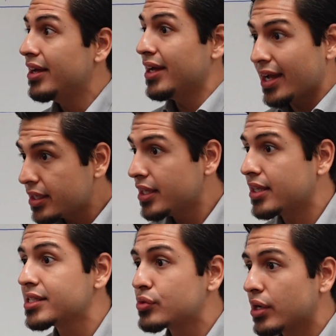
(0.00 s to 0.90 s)
Heck yeah,
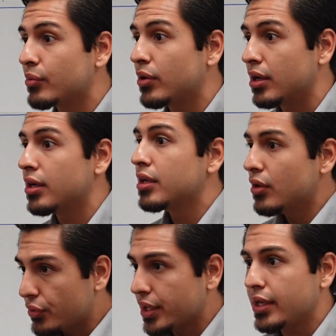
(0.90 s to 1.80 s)
that's what I want.
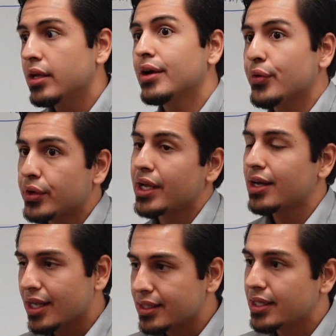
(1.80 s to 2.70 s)
Okay, I
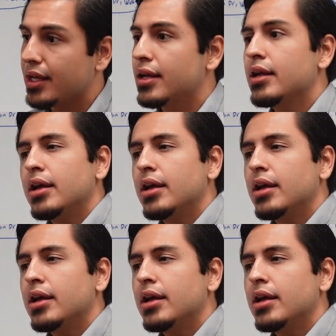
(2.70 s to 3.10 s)
like that.